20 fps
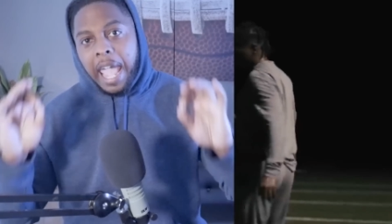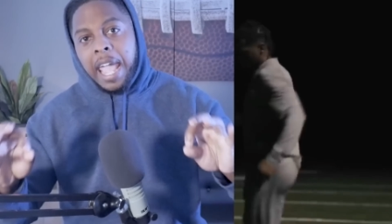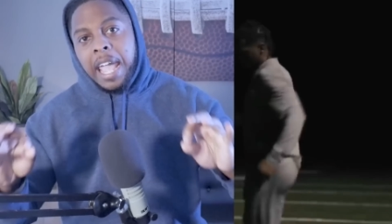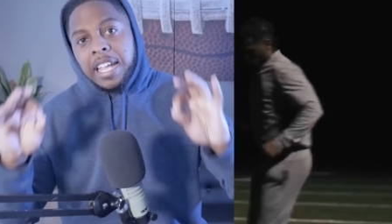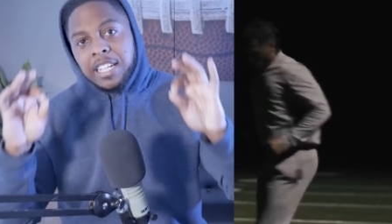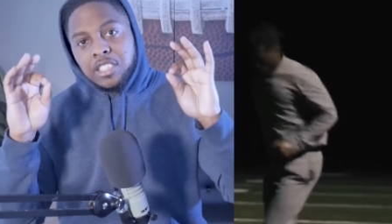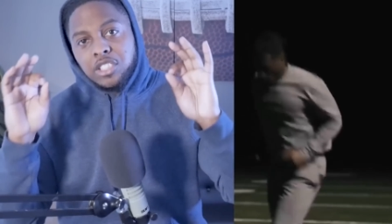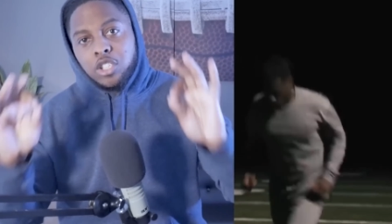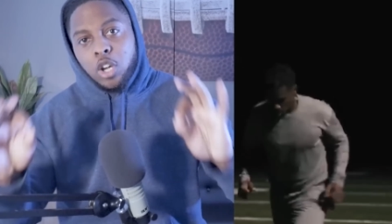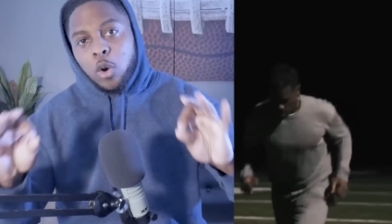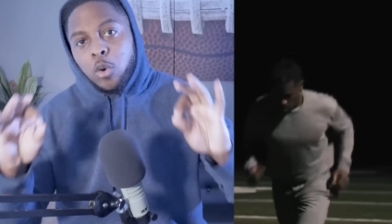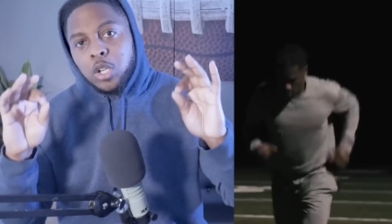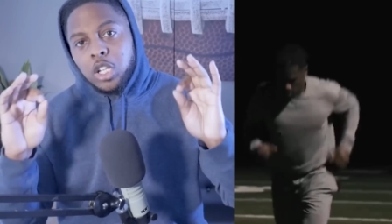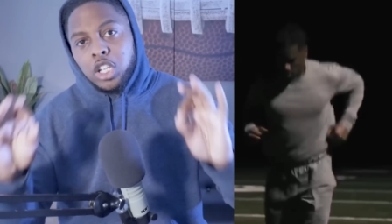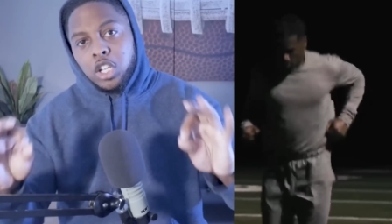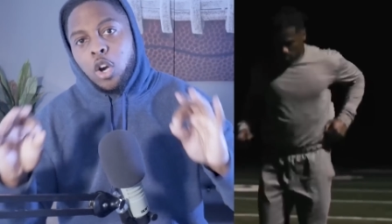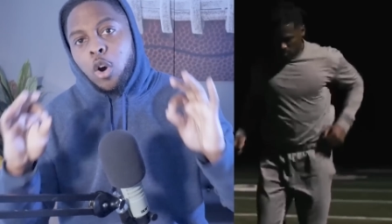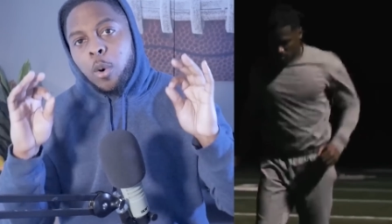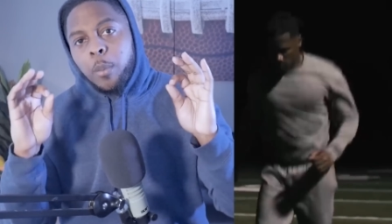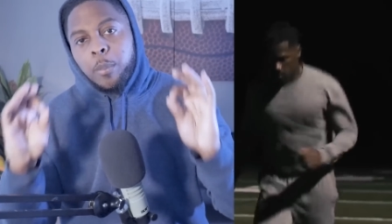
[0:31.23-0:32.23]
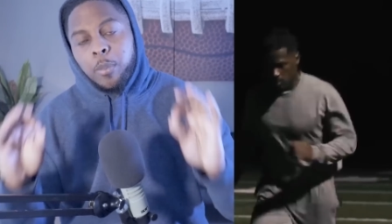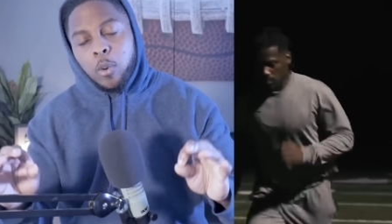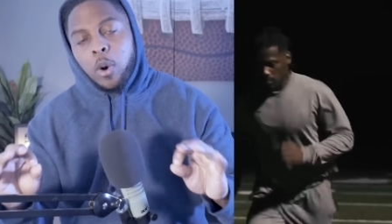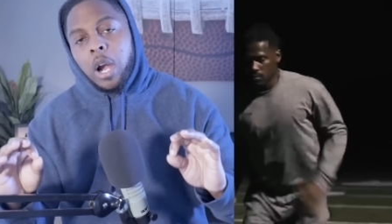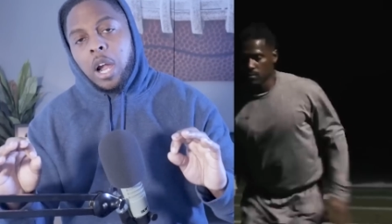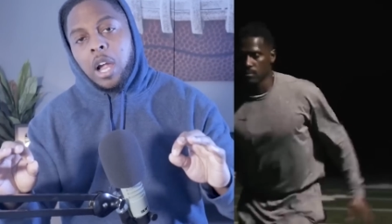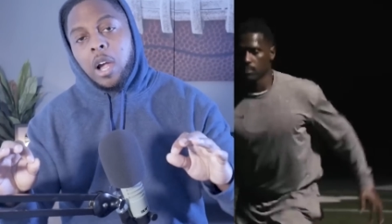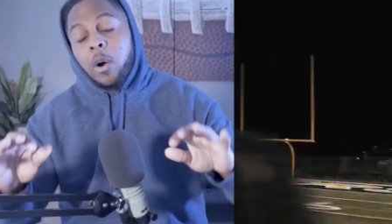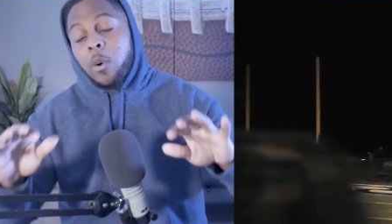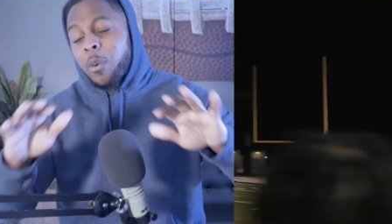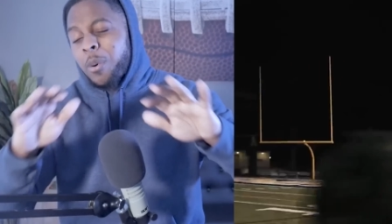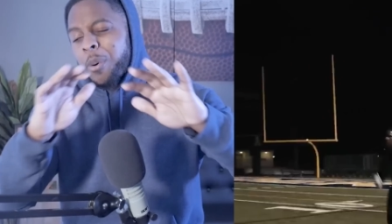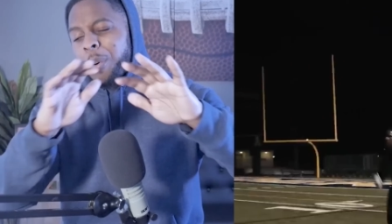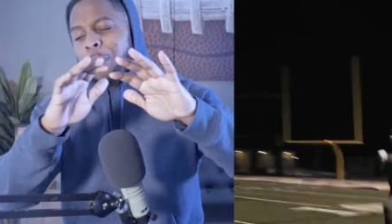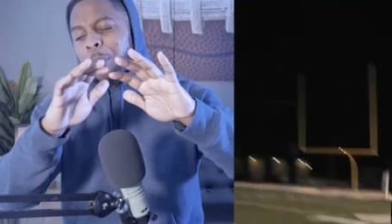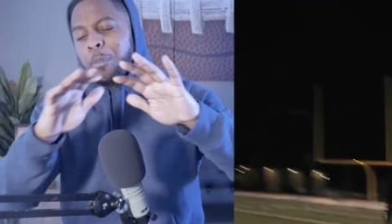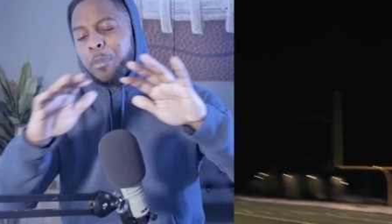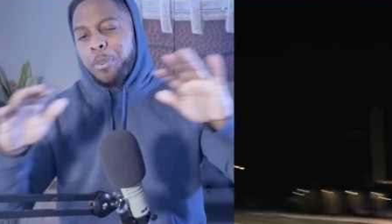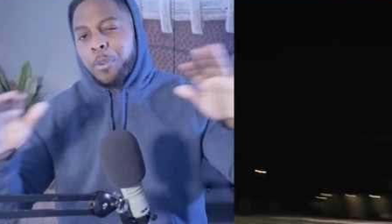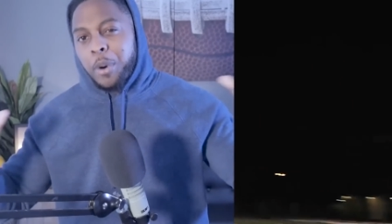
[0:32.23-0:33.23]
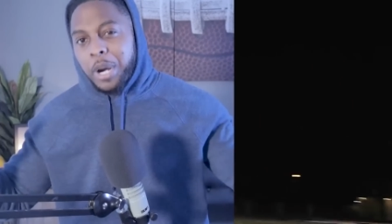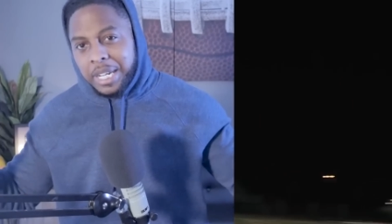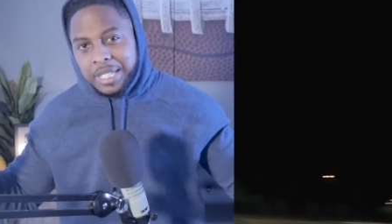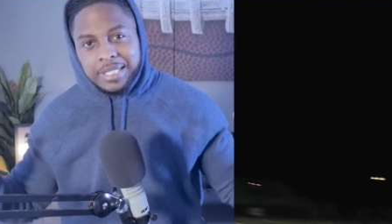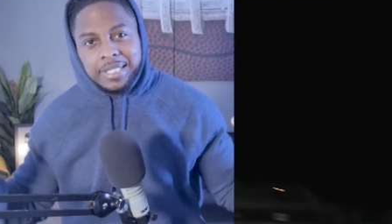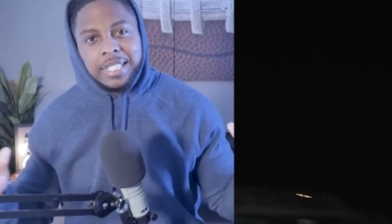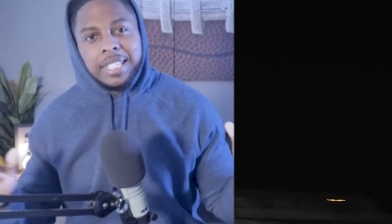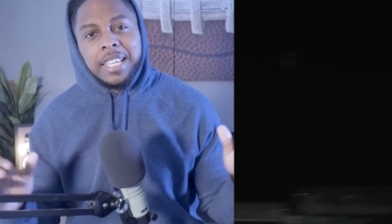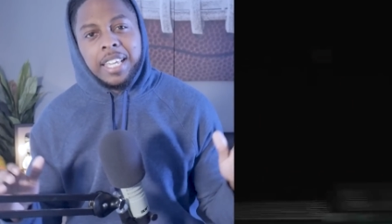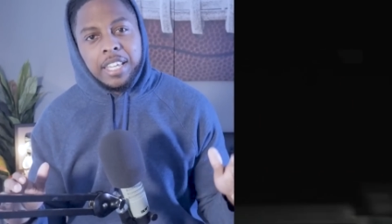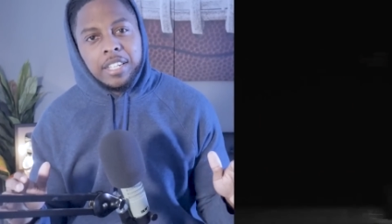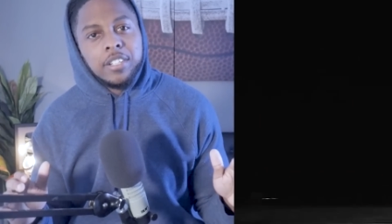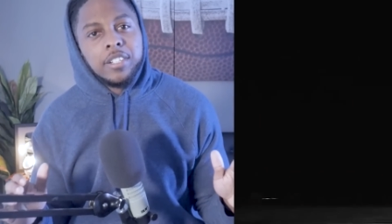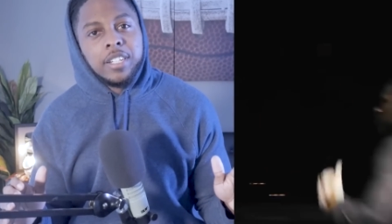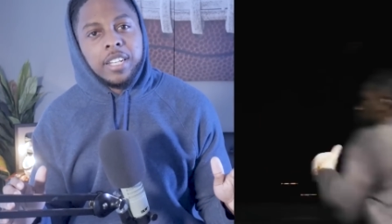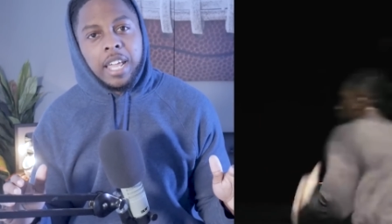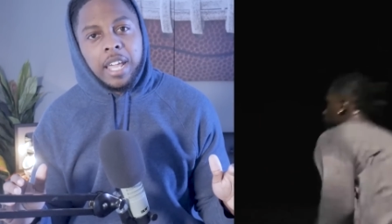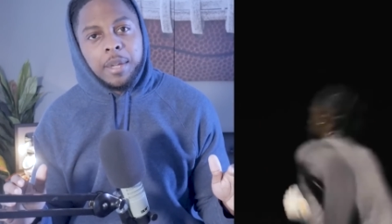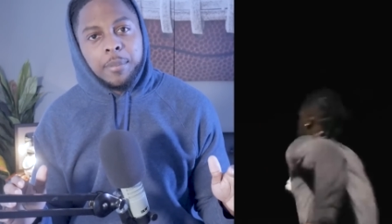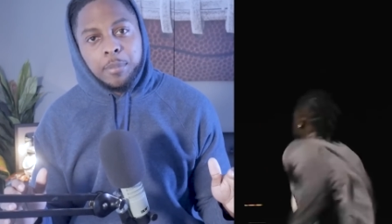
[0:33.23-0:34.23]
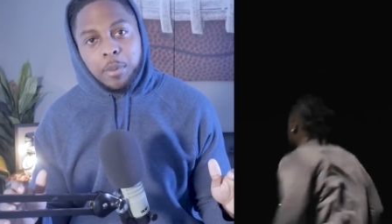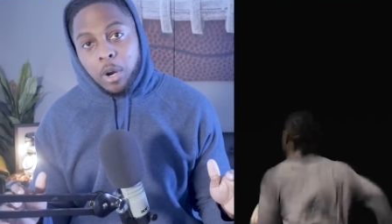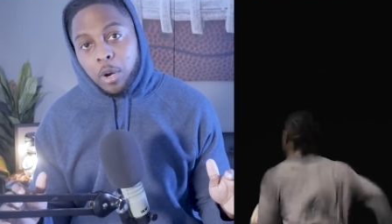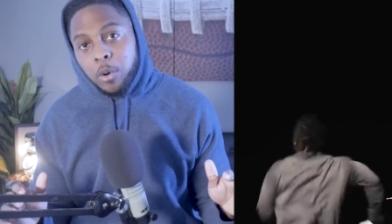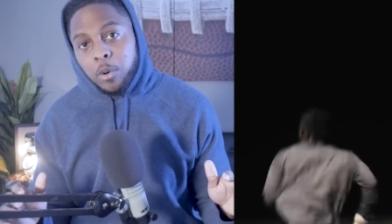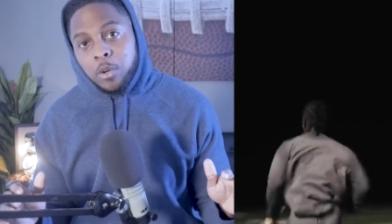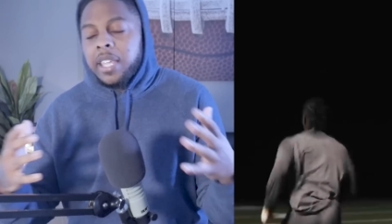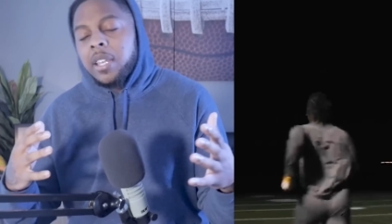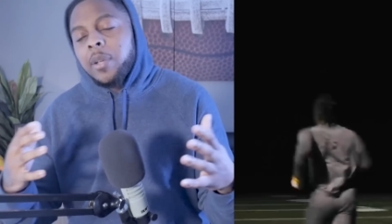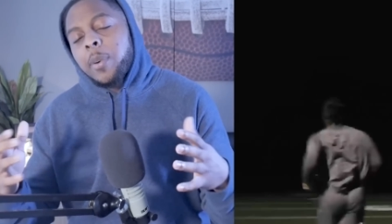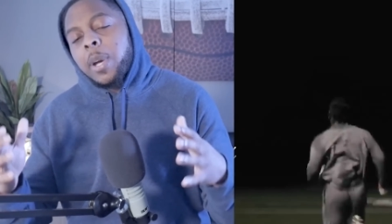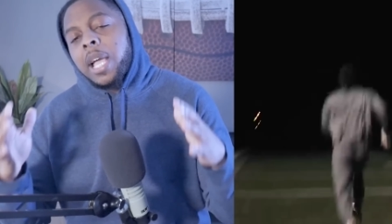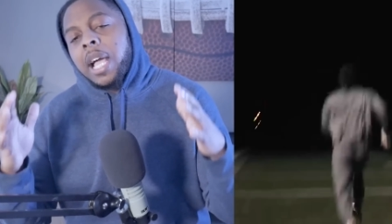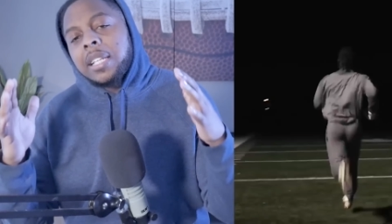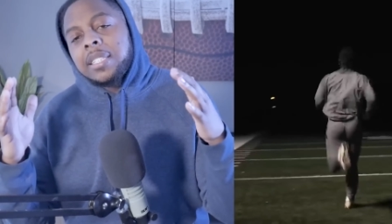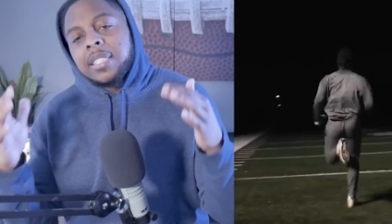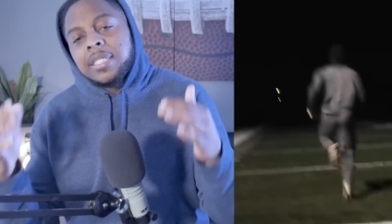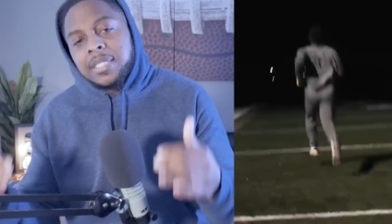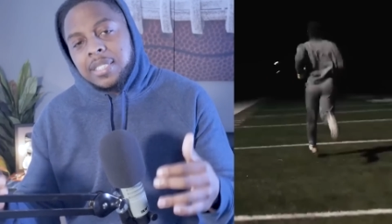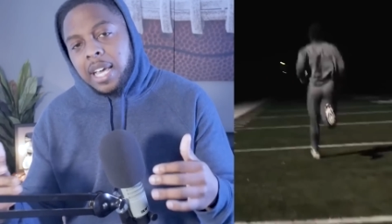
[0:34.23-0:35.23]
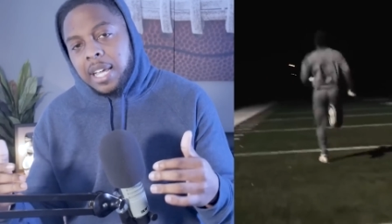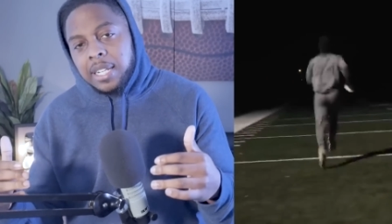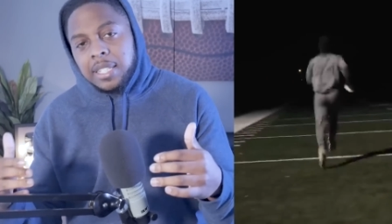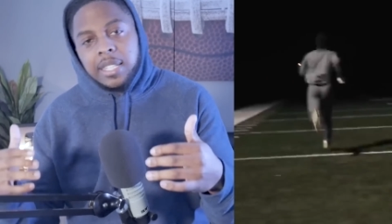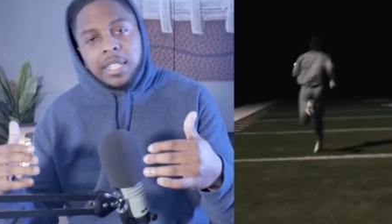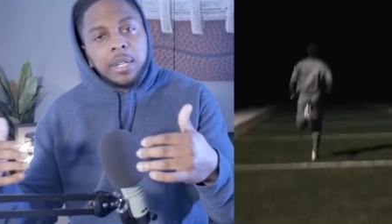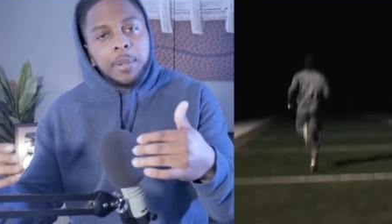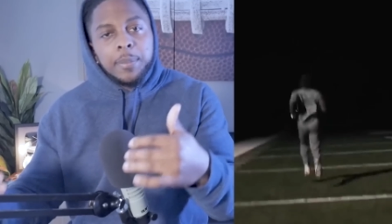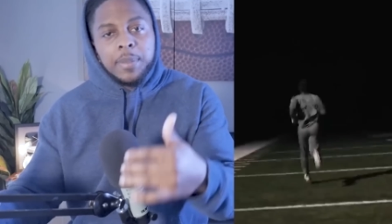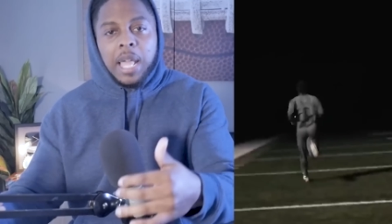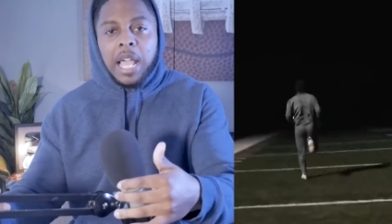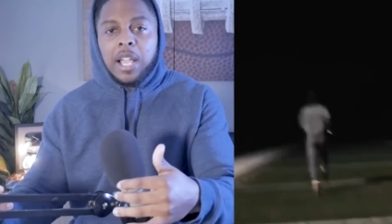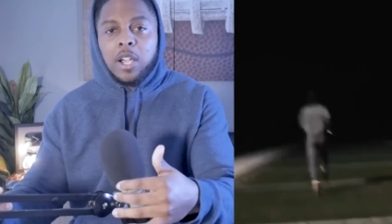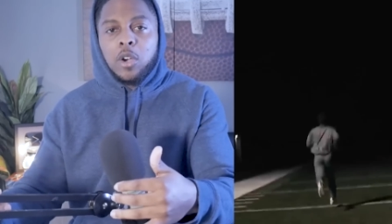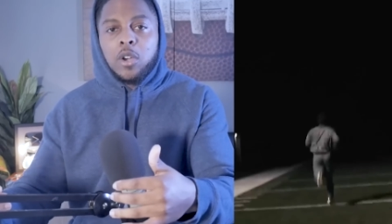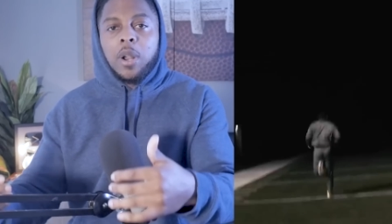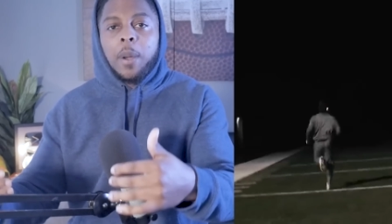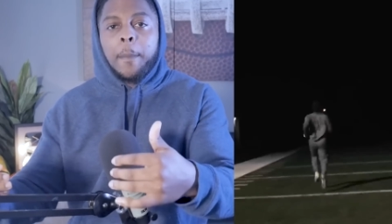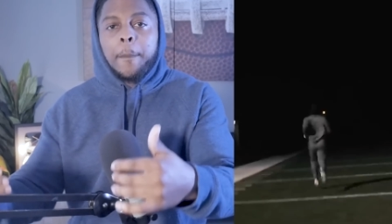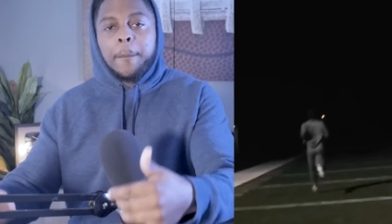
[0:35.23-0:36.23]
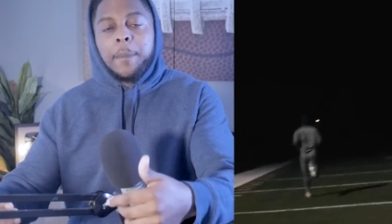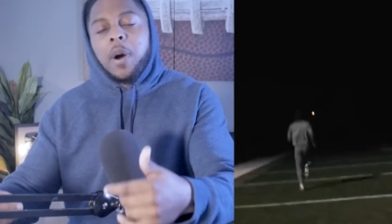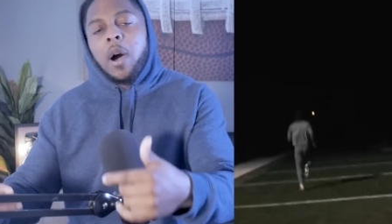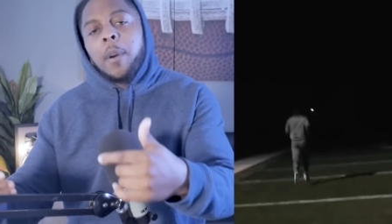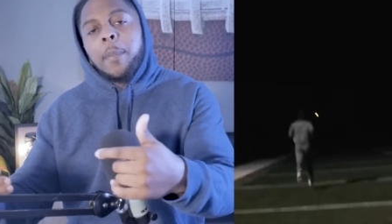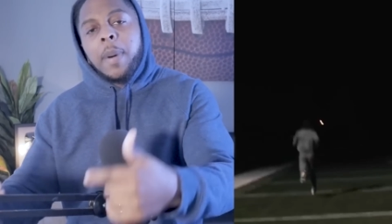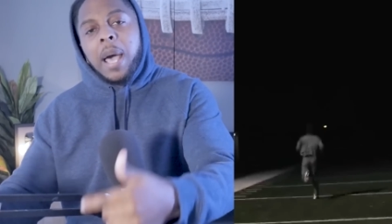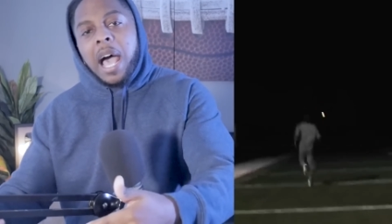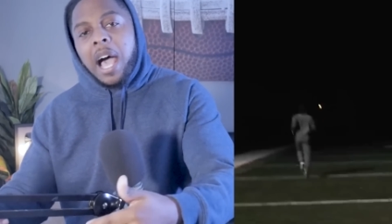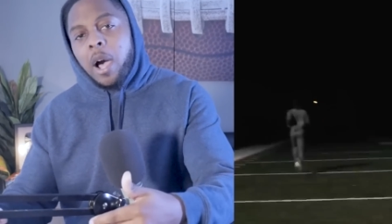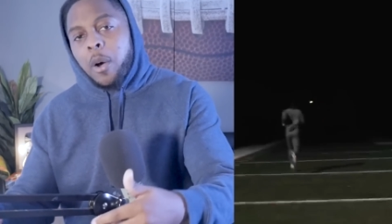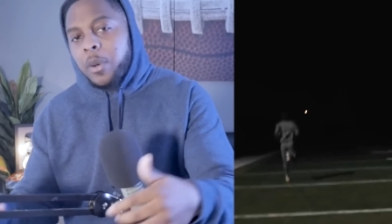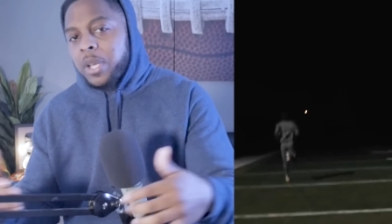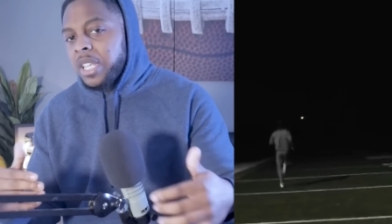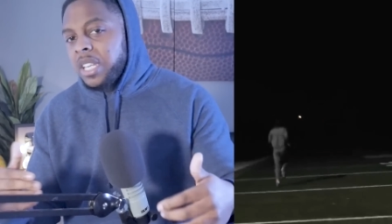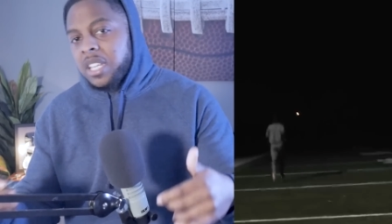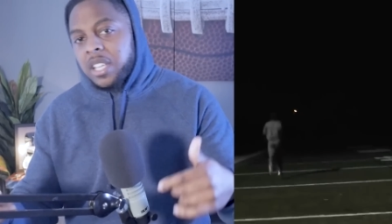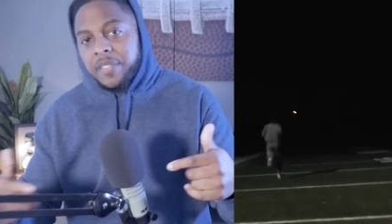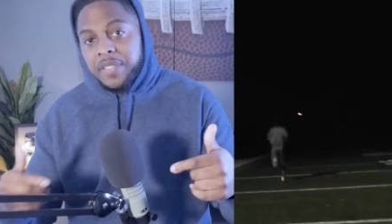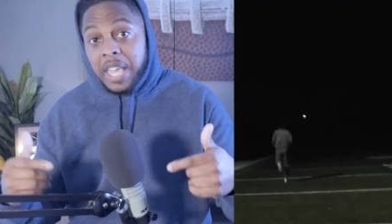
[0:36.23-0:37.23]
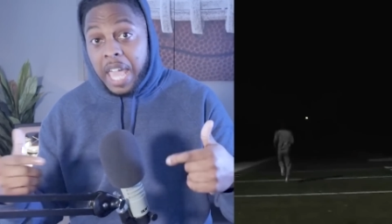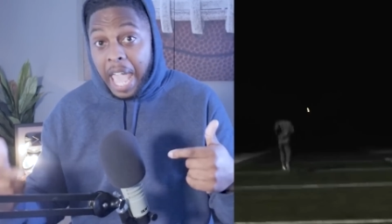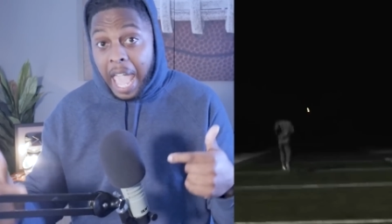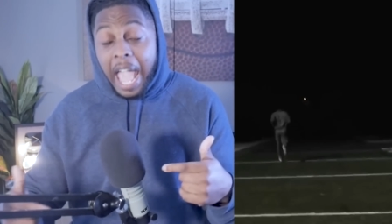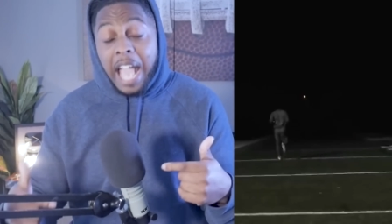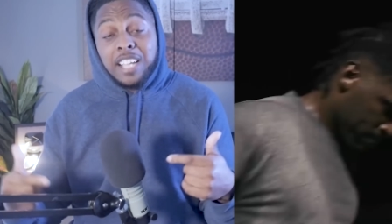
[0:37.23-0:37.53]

Antonio Brown breaks the internet, bro. Anyway, I decided that I'm not gonna bump out any of the